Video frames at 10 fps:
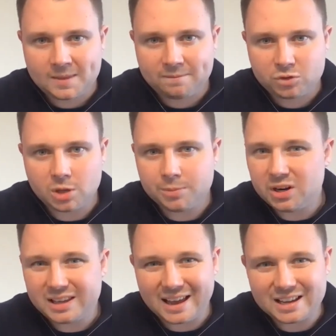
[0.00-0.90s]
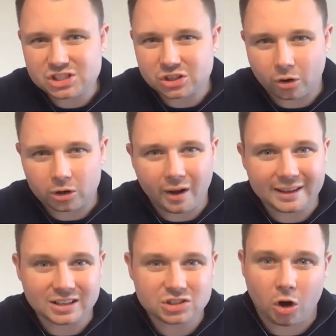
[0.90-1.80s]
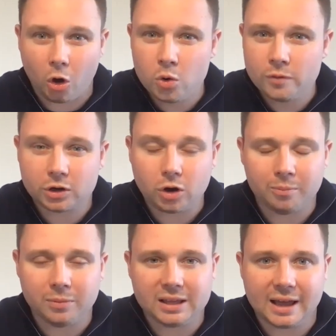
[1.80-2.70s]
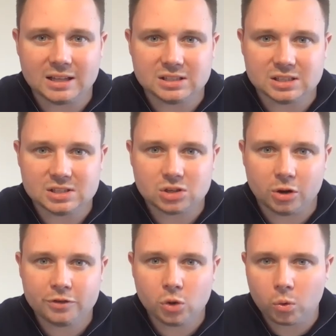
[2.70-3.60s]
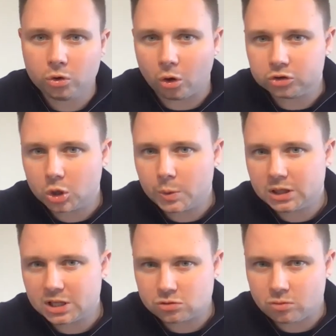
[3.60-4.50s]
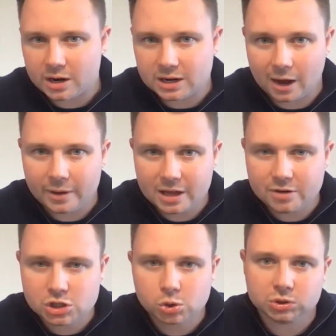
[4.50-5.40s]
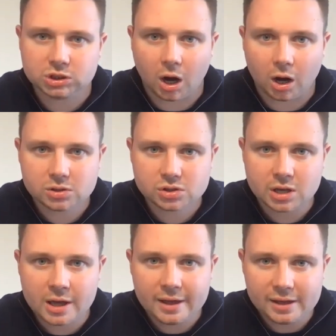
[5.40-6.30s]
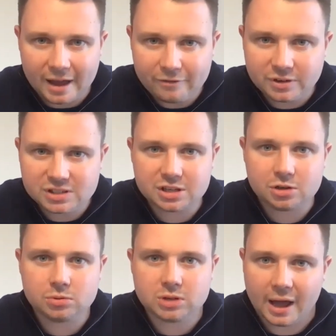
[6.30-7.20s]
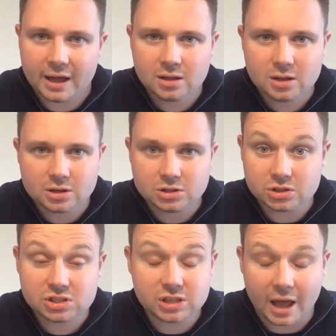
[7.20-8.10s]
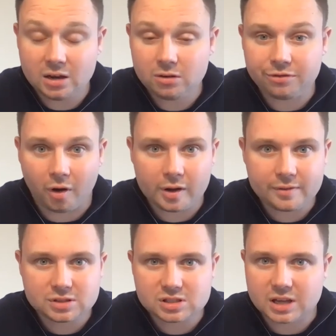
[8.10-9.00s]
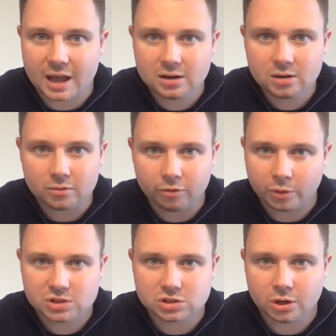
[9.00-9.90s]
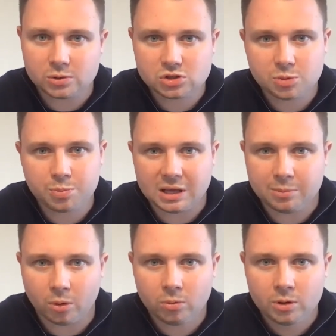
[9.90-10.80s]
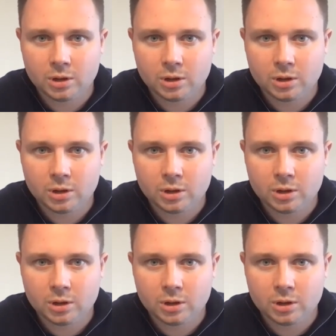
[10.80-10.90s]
Communication online gets overcomplicated. So if you're not doing this right now, here is your task. Every single day, just send 5 to 10 voice notes to people